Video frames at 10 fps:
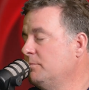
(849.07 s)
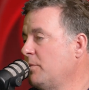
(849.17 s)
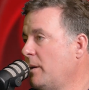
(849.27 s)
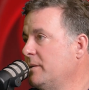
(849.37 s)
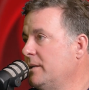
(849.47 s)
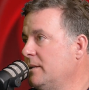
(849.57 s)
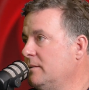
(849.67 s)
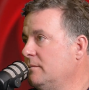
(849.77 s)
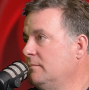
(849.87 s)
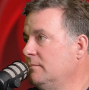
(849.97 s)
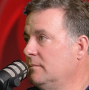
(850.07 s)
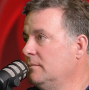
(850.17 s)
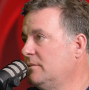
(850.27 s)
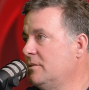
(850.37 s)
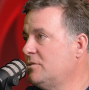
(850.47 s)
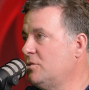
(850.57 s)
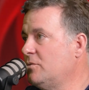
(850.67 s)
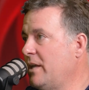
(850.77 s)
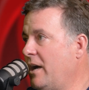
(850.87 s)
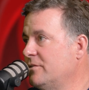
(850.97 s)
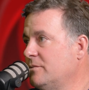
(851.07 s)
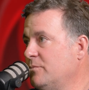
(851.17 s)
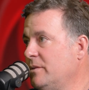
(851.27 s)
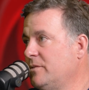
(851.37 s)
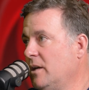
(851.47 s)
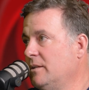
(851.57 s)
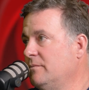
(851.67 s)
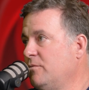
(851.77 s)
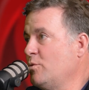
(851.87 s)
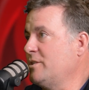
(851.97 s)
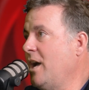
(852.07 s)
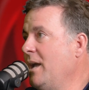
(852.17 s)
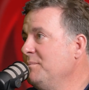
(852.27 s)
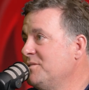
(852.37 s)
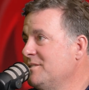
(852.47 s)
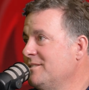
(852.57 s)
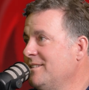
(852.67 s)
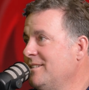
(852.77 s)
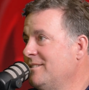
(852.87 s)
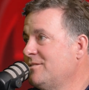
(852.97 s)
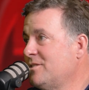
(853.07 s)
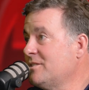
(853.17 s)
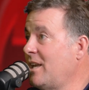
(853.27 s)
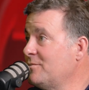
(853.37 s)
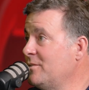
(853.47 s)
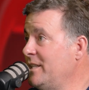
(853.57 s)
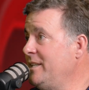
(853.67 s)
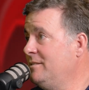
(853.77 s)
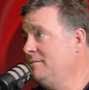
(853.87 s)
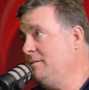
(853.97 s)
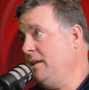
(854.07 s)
probably since 2000, we've done it 4 times. Okay. Successfully. Wow.